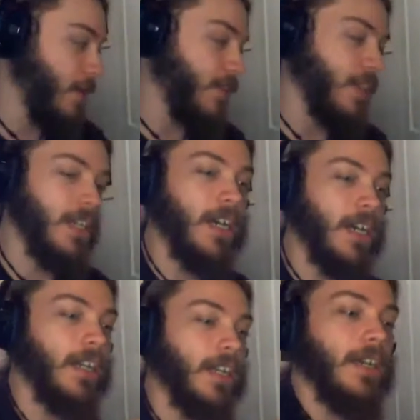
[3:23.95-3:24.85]

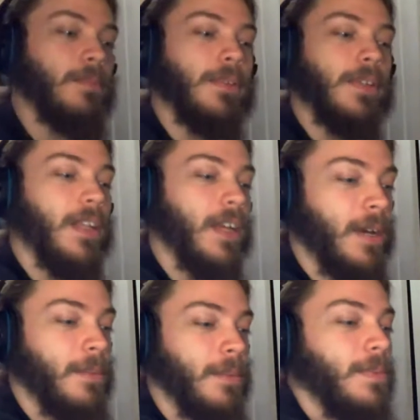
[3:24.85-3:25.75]
the
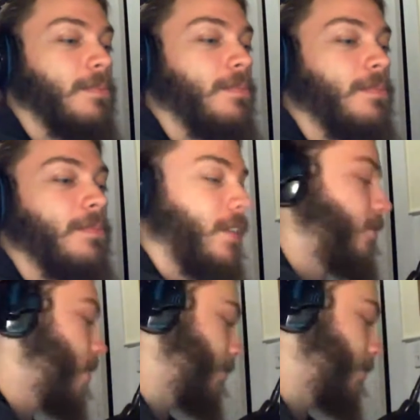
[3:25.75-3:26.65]
Gunpla
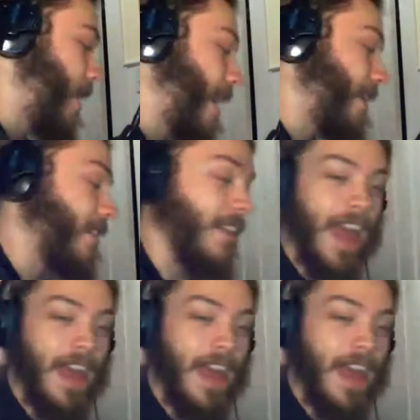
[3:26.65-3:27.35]
starter set. I didn't